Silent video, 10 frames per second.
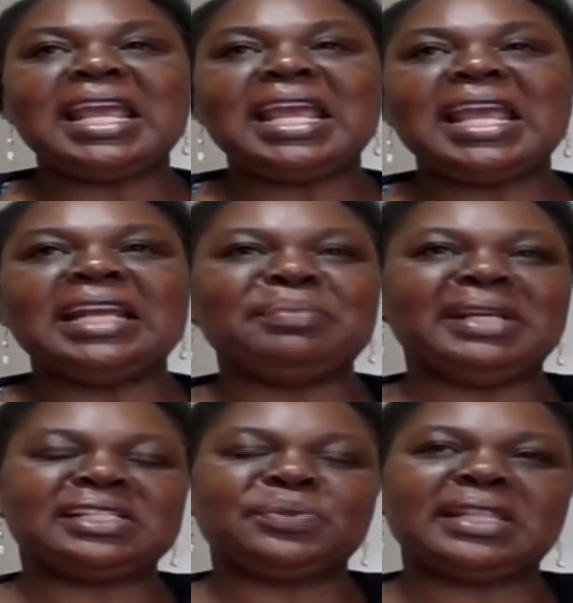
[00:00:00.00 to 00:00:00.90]

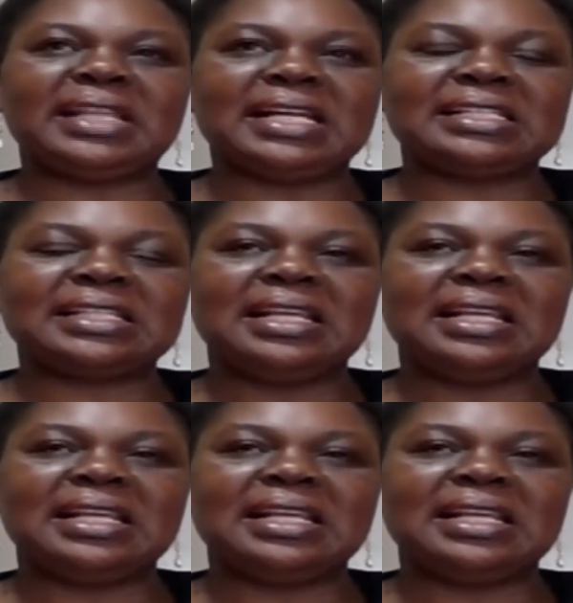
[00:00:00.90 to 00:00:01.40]
ailments with us.